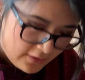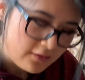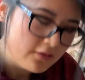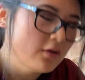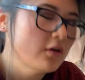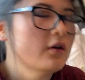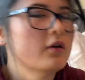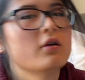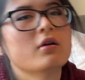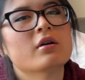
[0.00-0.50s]

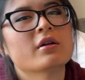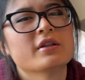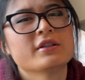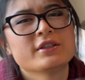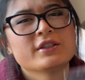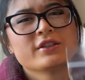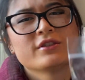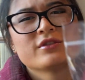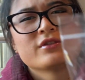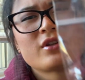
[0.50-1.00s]
Oh, this
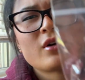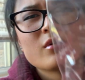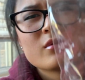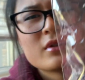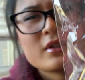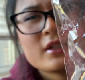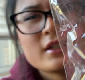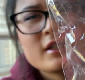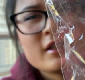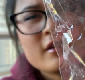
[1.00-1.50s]
is so
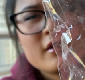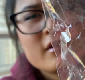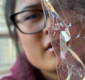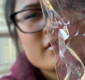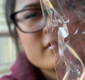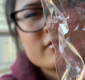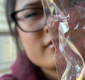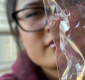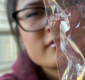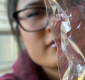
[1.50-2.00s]
good.
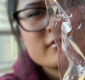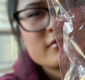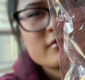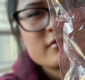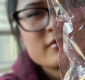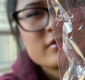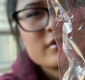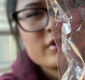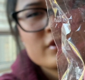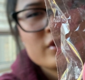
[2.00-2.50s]

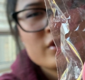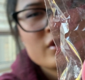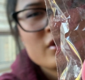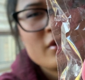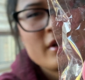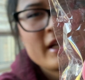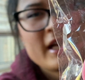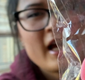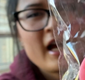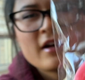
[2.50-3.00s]
You know,
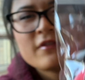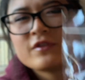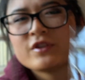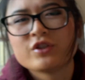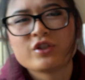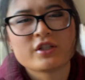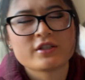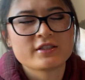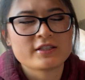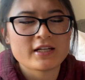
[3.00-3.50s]
I have to
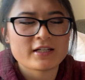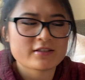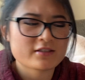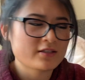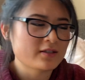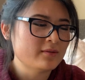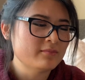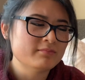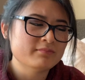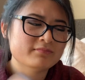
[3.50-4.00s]
just get
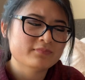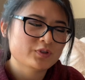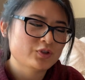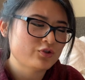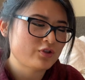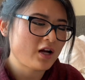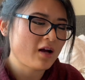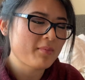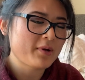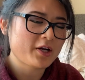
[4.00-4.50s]
some
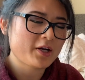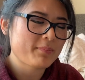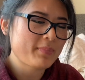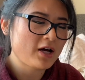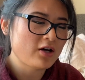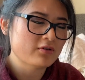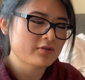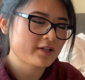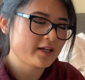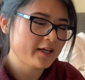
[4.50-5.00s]
strawberry
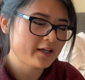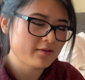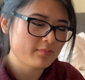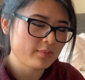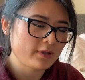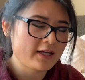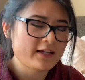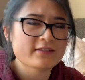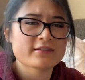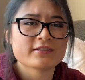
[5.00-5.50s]
pound cake
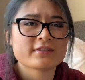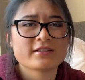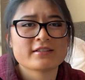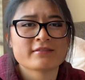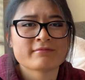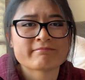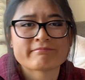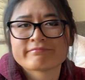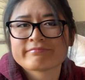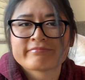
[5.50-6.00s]
blends
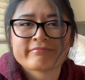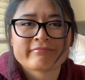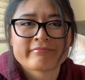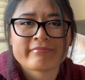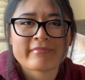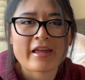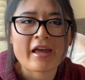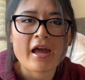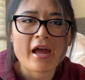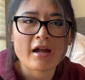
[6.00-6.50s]
in
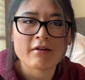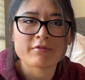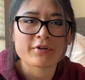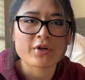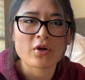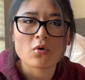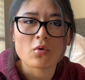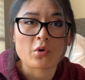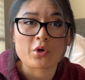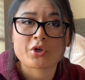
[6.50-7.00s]
every
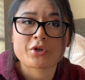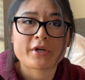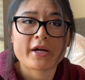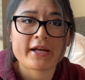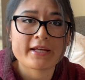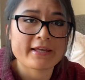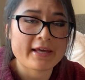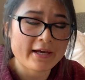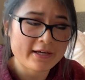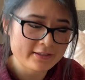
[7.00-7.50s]
order, I
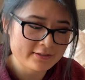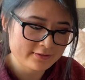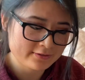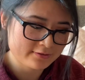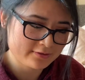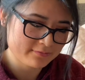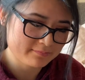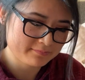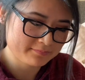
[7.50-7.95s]
guess.